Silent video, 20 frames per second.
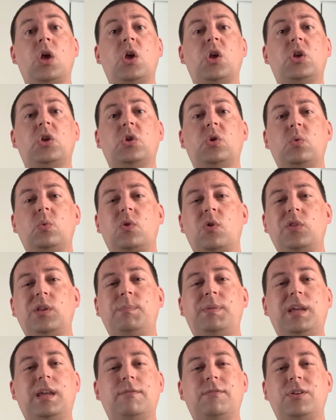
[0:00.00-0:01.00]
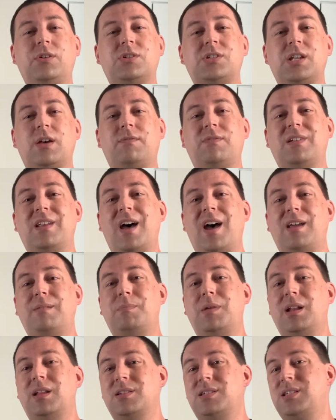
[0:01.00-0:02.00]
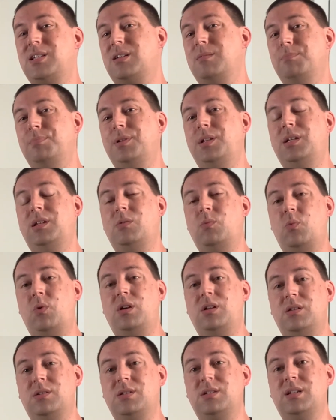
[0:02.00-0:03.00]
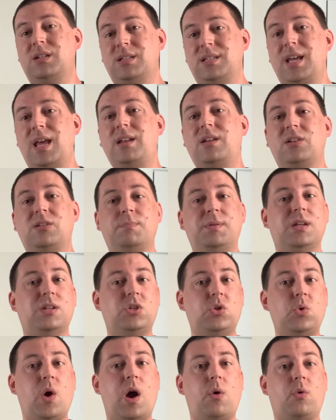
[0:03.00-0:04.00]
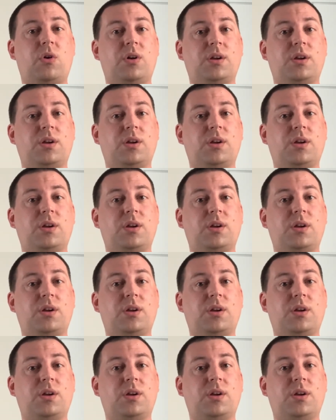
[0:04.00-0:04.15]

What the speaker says: you would only be giving yourself 9 minutes to complete what is intended to be a 2-hour